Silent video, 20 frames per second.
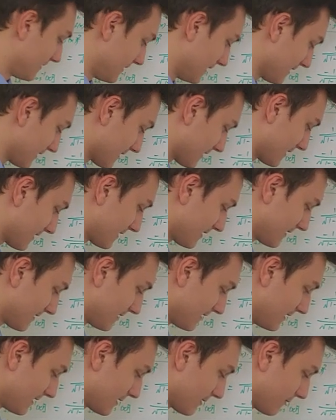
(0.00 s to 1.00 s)

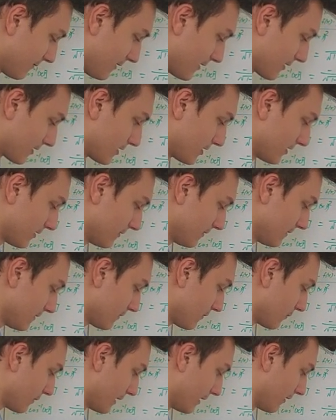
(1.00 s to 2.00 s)
This is a function
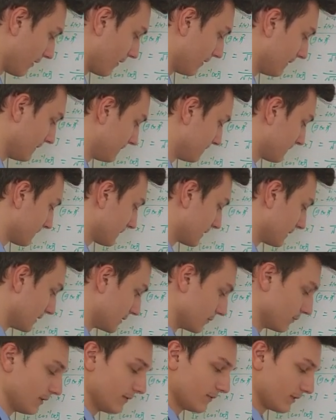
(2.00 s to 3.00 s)
where
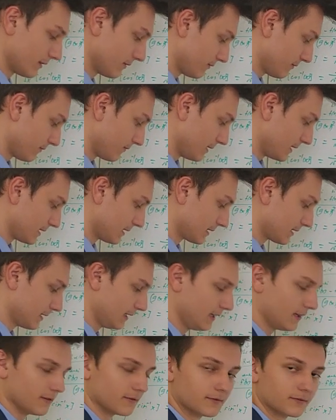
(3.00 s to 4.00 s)
the derivative is
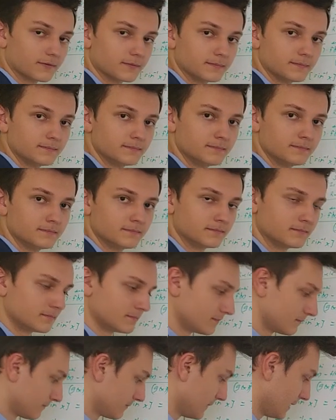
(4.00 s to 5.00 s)
itself,
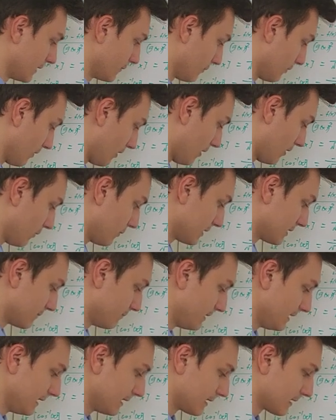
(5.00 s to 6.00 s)
and it will always
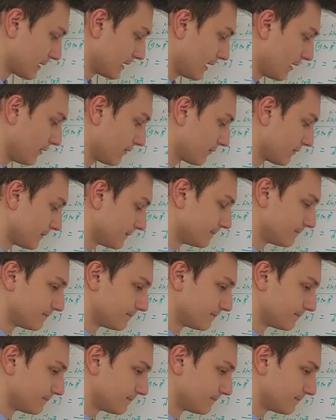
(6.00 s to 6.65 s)
be itself.